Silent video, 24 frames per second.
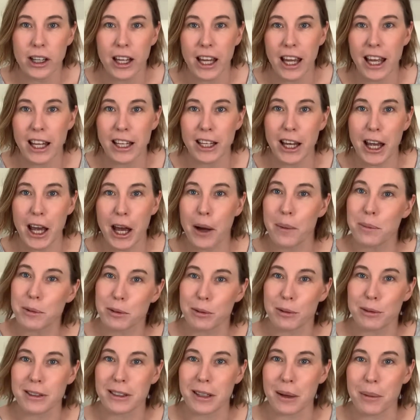and it helps
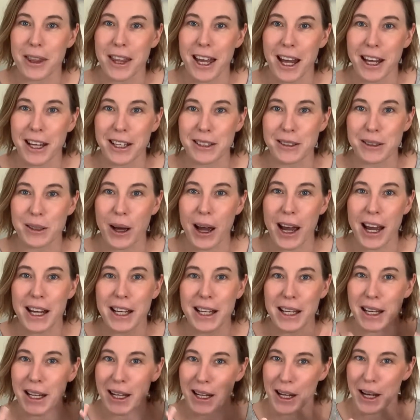with some of that
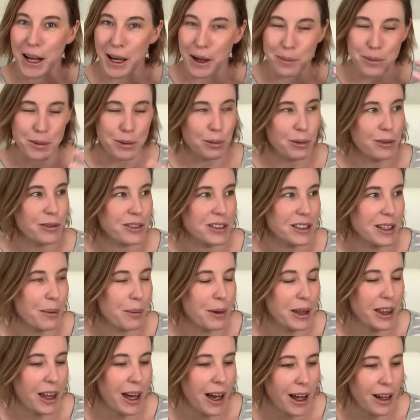anxiety, and it helps with
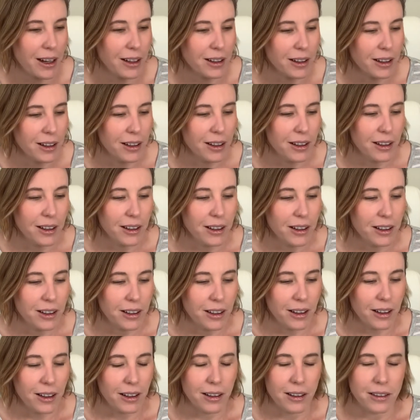some of that
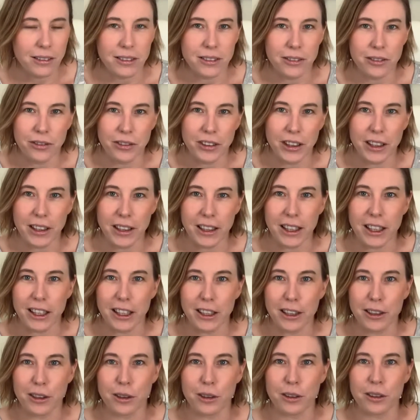feeling a
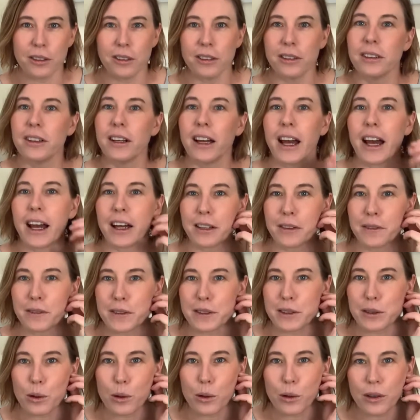little out of
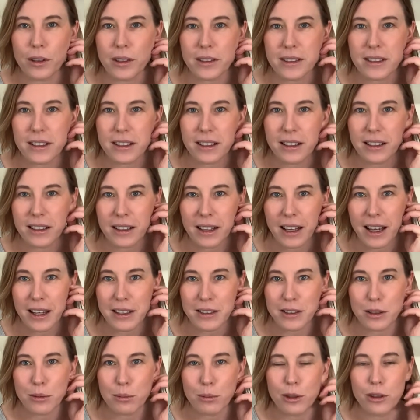sorts
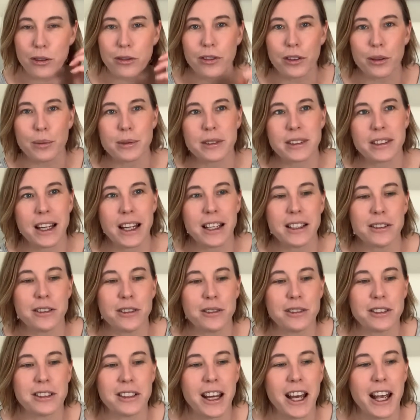as you move from state
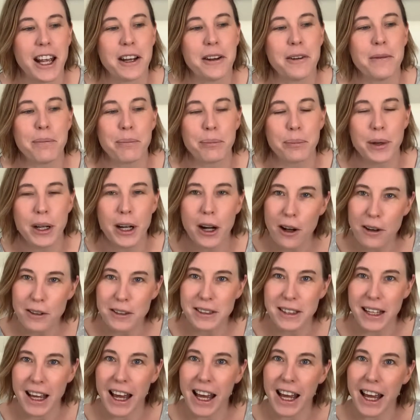to state. But I'll
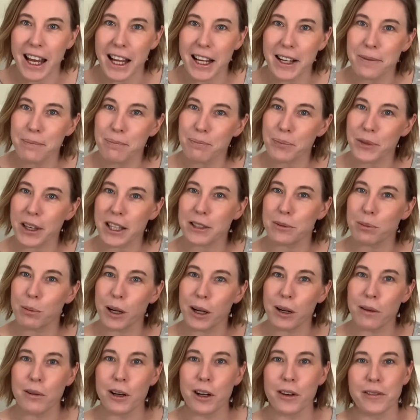say it's
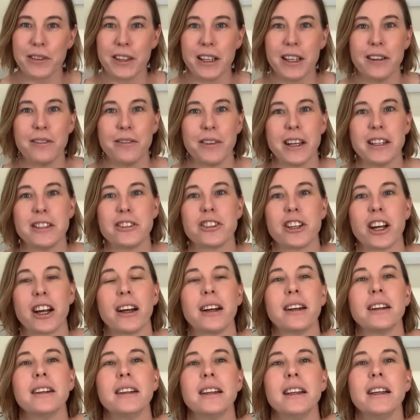well worth the adventure.